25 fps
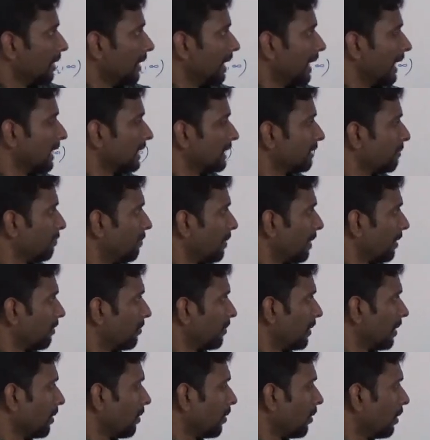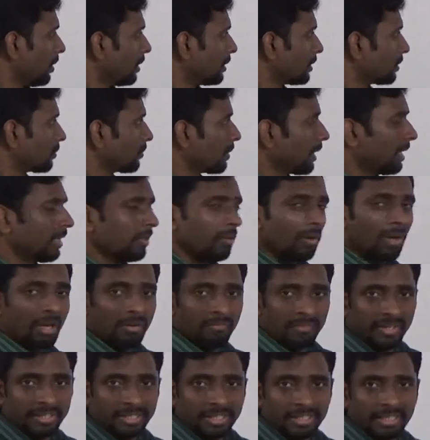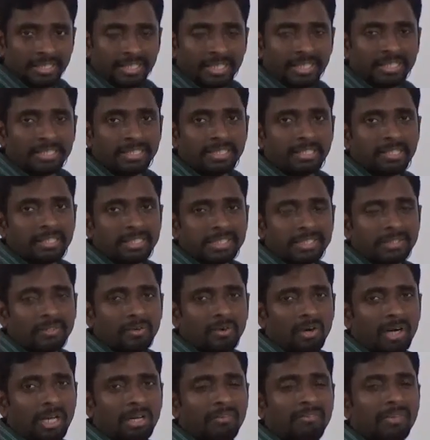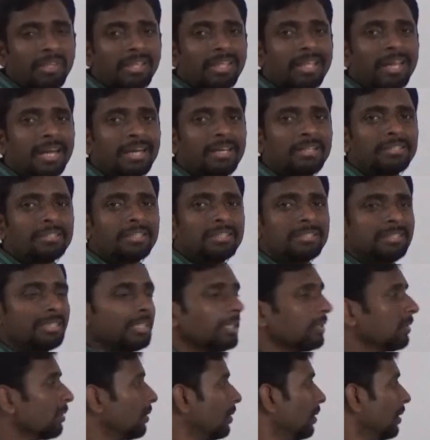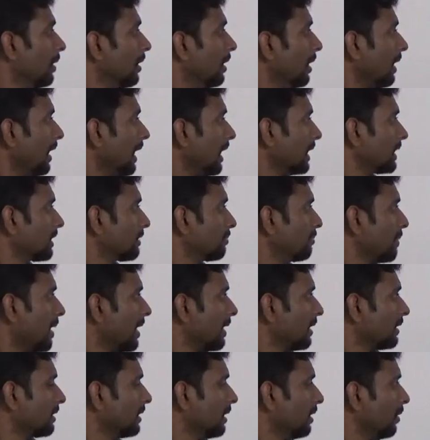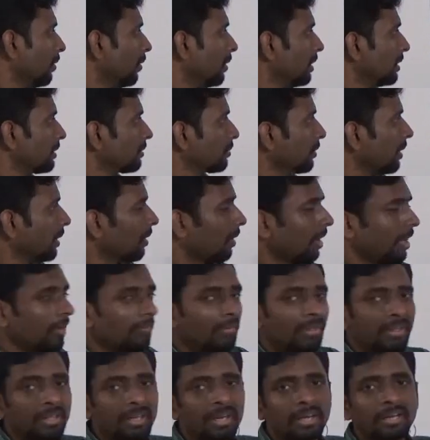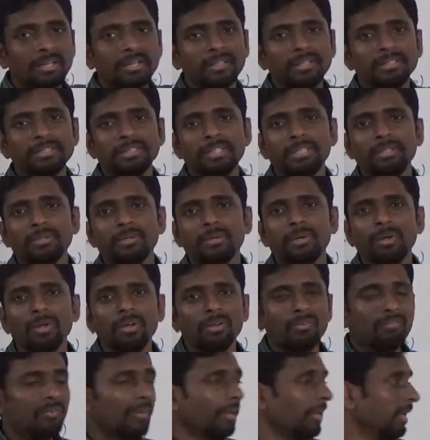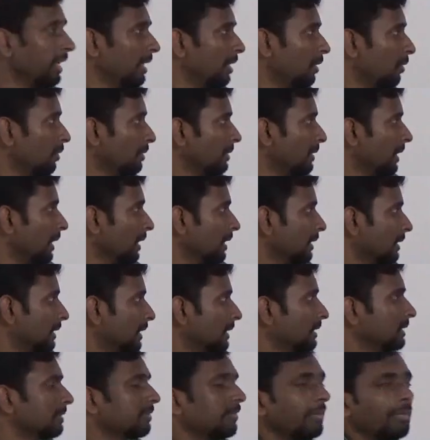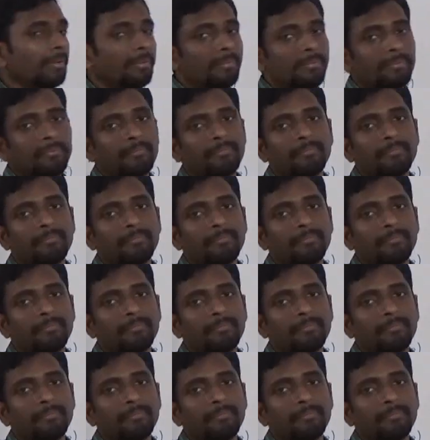X plus 1 whole square is always increasing, always greater than 0. X minus 3 whole square always greater than 0. We need to check this one.